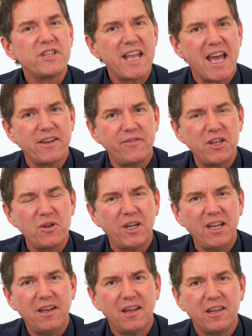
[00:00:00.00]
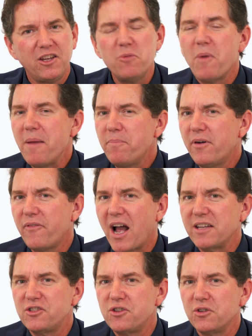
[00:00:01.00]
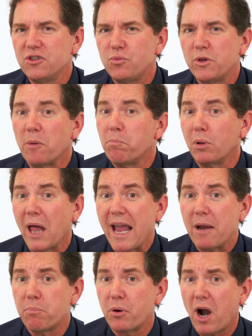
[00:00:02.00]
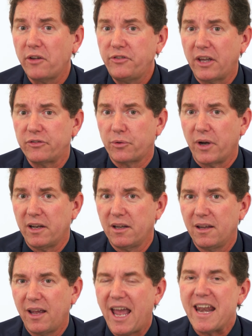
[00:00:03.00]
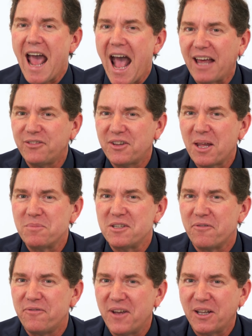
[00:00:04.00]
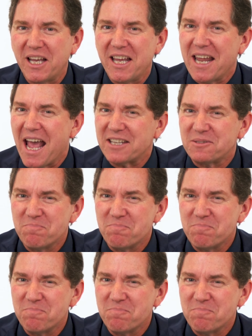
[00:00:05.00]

the end of a unit, you might provide students with a blank process grid. and ask them to fill in as